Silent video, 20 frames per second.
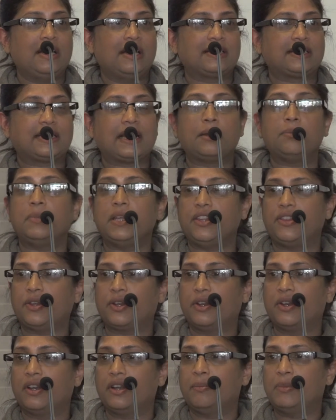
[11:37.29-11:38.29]
send me
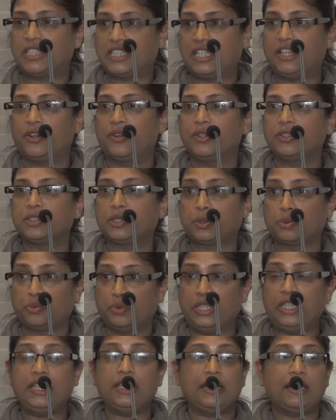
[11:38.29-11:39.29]
their material to
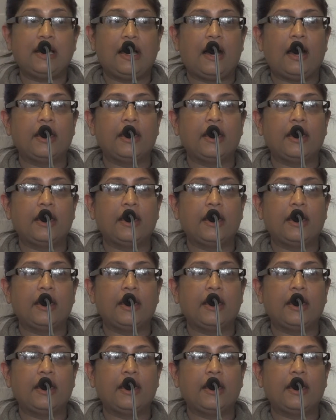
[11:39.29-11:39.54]
read.